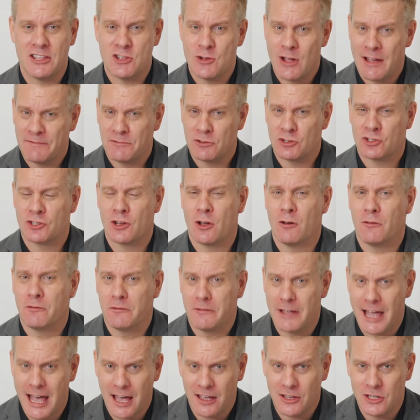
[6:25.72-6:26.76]
then you have to show
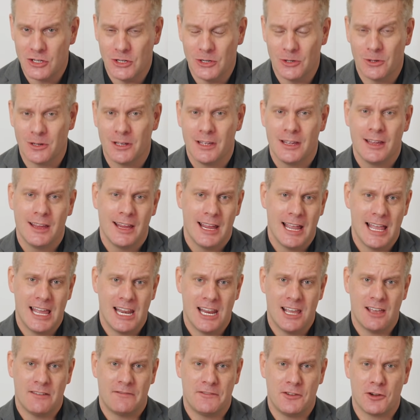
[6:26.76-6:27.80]
value. And
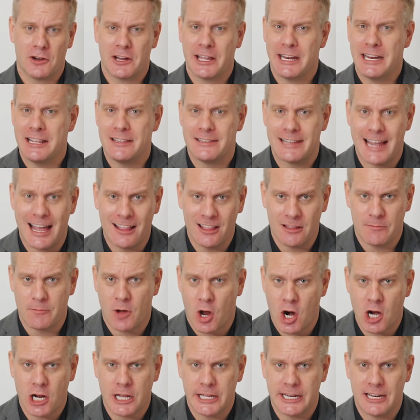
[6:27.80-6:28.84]
if you're getting
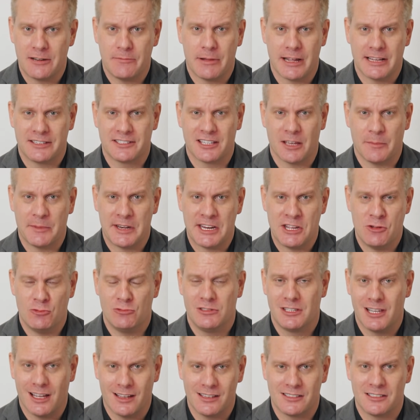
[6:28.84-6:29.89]
telemarketed by somebody who
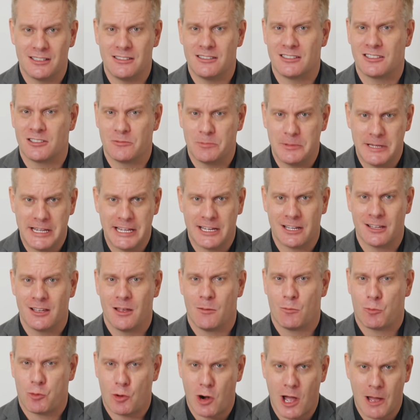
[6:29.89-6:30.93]
doesn't speak
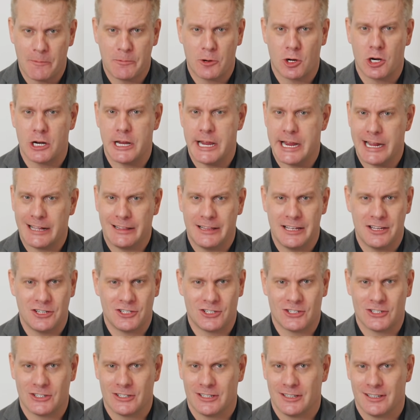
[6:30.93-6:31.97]
proper
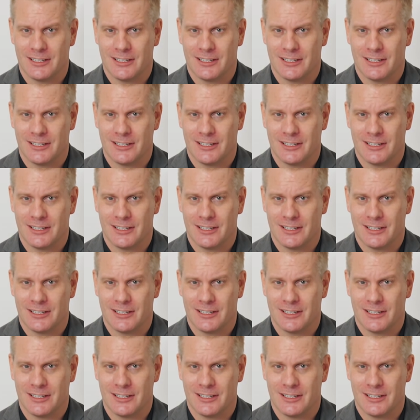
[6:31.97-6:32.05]
English,